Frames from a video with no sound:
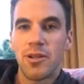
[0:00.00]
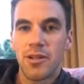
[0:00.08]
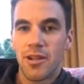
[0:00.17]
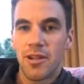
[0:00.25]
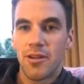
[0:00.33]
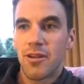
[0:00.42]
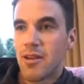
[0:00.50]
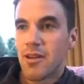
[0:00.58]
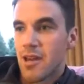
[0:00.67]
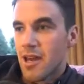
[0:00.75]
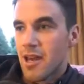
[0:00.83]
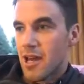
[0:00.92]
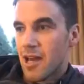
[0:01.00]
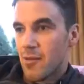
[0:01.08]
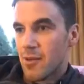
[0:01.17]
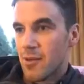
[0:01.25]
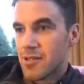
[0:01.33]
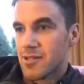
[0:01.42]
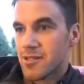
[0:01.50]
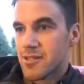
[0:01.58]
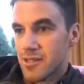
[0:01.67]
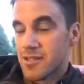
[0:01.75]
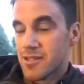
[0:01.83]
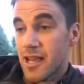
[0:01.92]
And
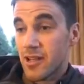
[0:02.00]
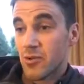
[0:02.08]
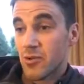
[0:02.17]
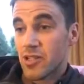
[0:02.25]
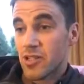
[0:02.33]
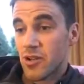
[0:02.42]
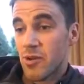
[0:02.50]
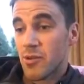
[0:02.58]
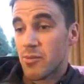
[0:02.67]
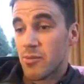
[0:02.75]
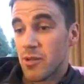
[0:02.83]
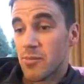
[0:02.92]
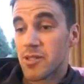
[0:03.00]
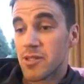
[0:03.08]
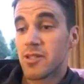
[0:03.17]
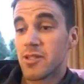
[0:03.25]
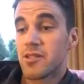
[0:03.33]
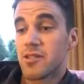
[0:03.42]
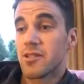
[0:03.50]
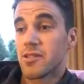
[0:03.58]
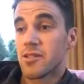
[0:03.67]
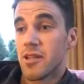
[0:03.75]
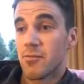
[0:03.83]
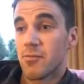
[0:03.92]
it's taken all that time with a bit of persistence
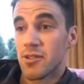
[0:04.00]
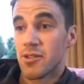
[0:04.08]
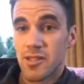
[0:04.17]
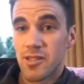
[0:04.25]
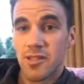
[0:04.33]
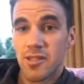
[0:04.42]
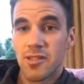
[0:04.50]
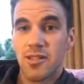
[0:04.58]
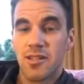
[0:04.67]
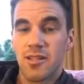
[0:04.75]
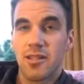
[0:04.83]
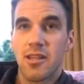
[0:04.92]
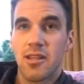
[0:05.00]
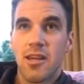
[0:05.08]
and consistency,